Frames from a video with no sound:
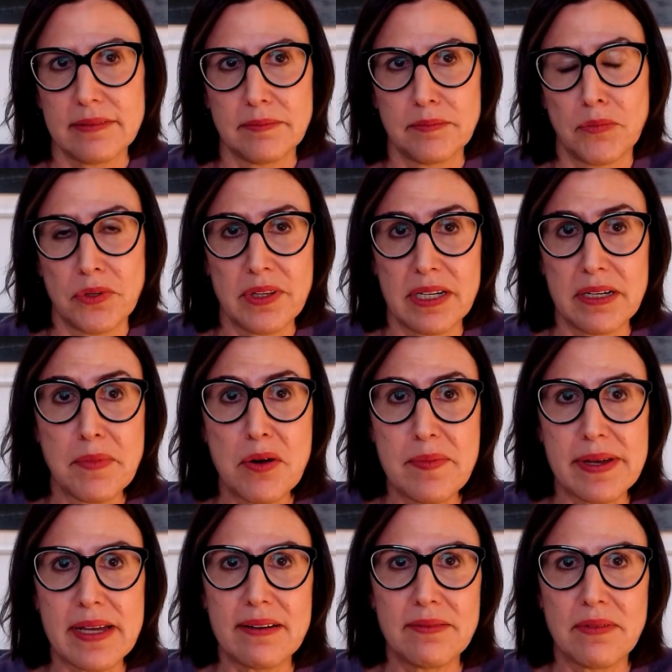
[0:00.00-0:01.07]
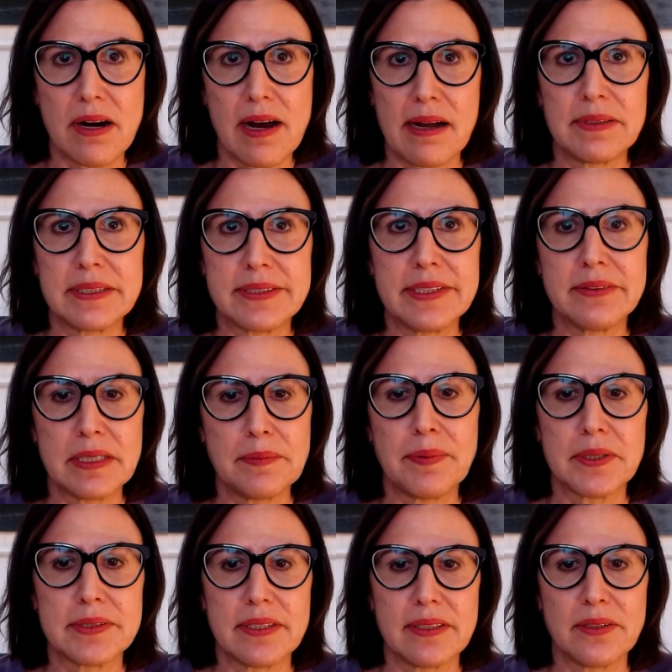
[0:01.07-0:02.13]
more than a moment, where I was the only
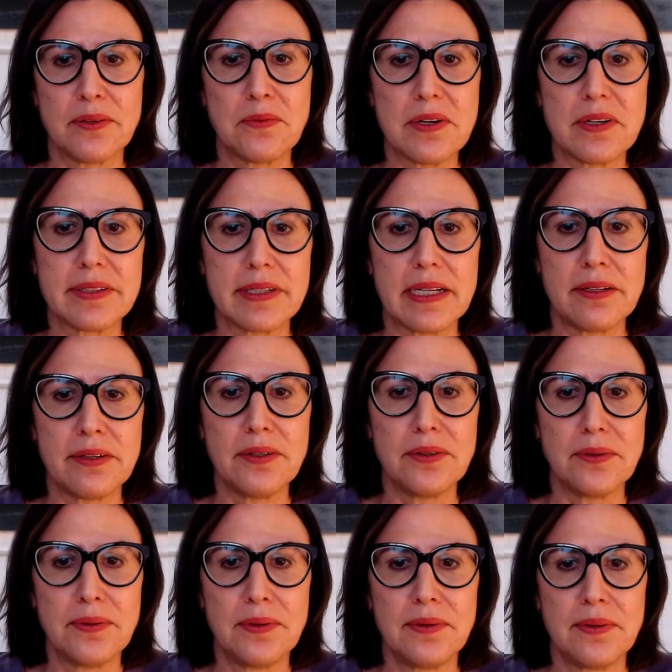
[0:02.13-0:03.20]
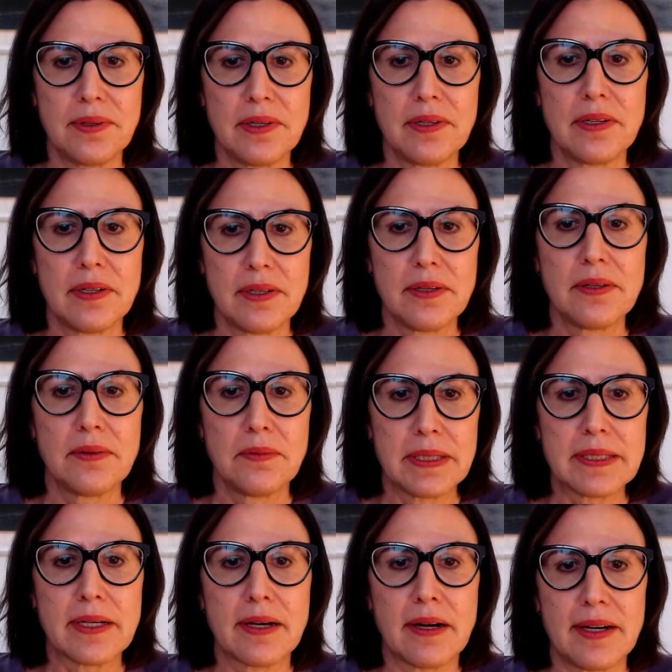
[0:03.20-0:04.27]
person in the world that knew
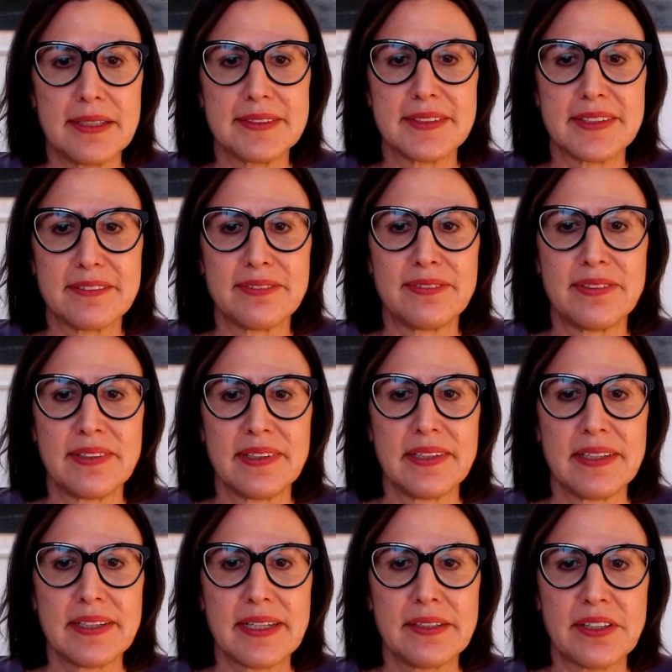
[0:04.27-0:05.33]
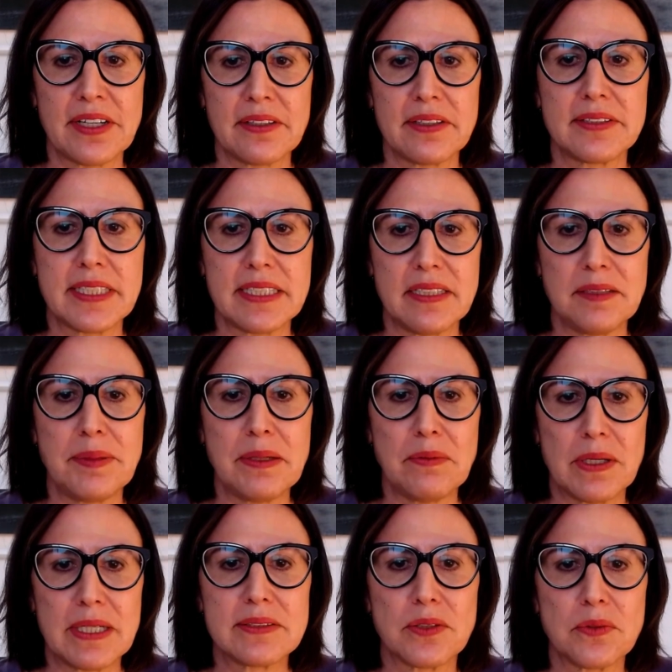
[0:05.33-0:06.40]
what the cause of congenital T T P
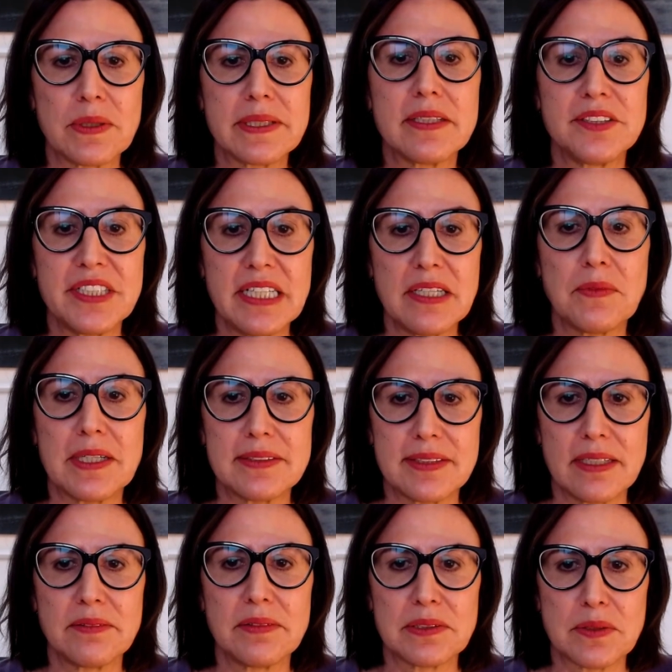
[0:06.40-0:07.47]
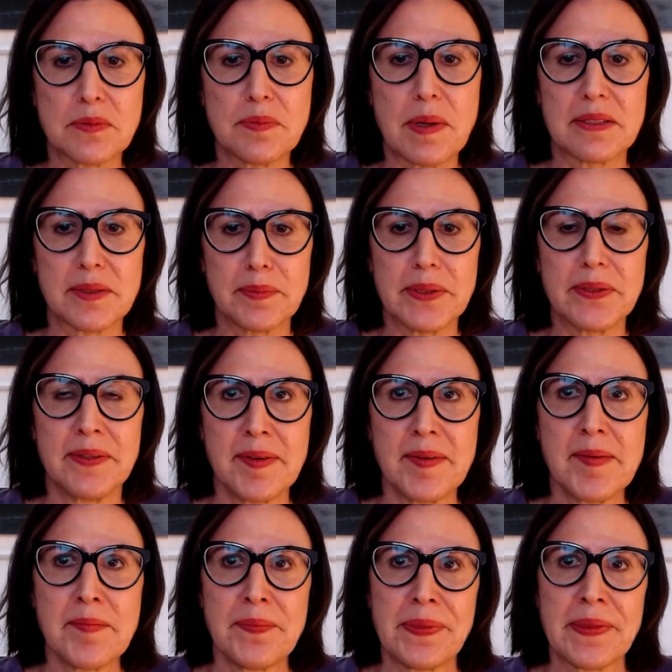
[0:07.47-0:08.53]
was, or what the gene was that was responsible.
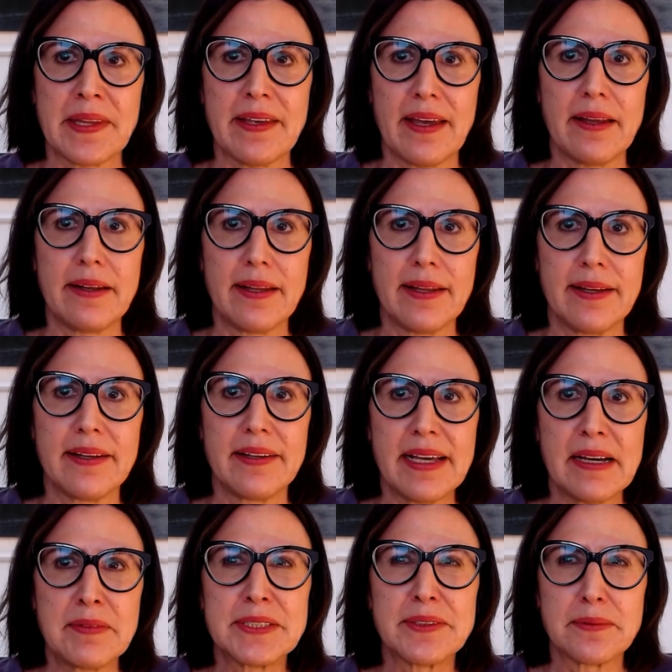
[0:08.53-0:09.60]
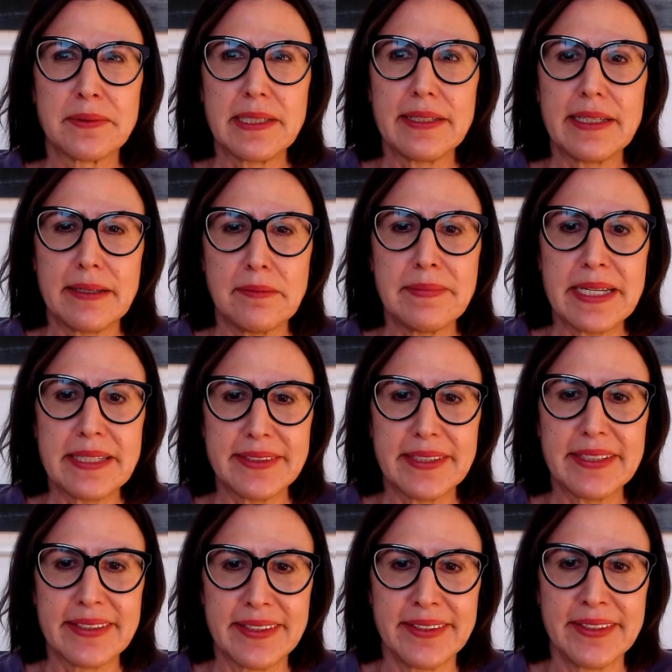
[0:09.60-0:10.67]
And that was a really
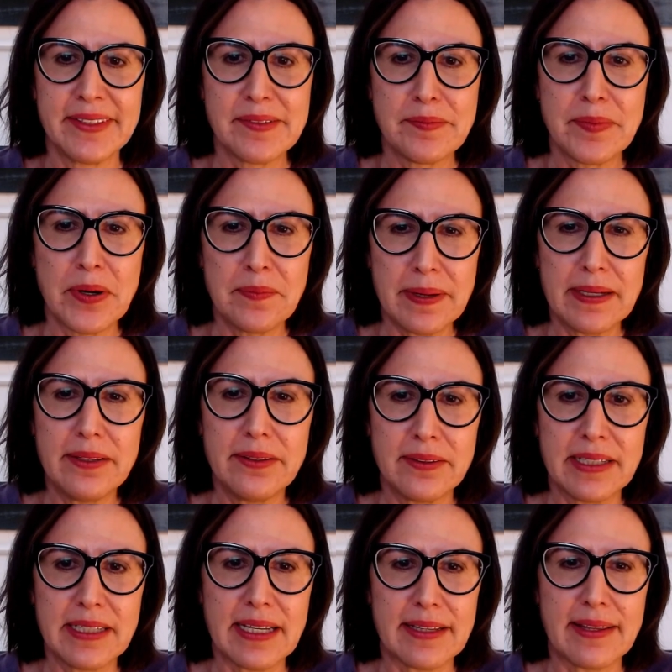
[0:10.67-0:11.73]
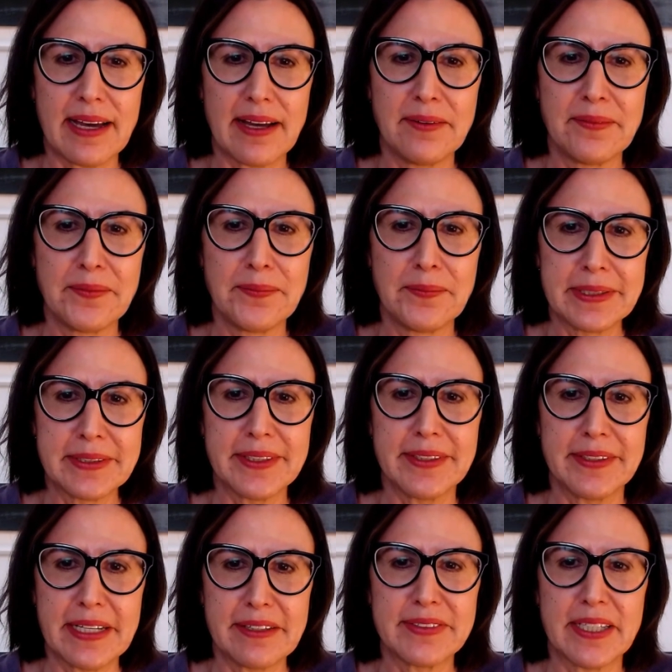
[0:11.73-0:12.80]
amazing moment. You only get that once in a
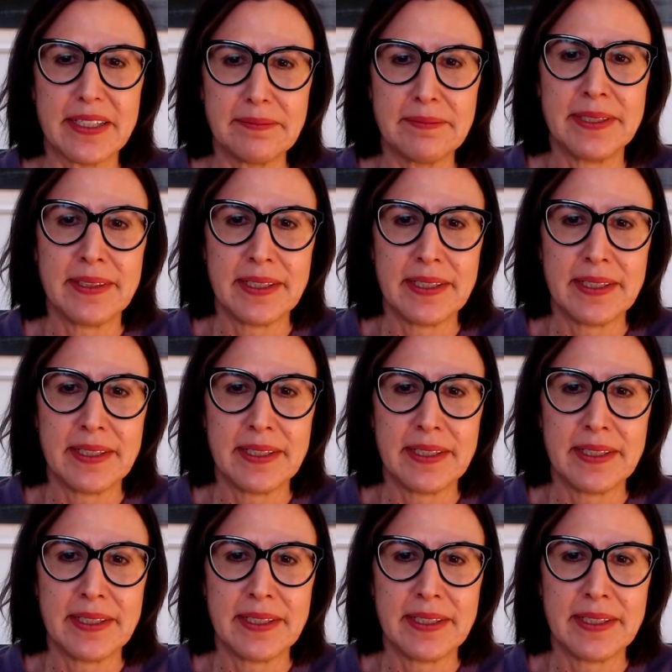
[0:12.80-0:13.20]
lifetime.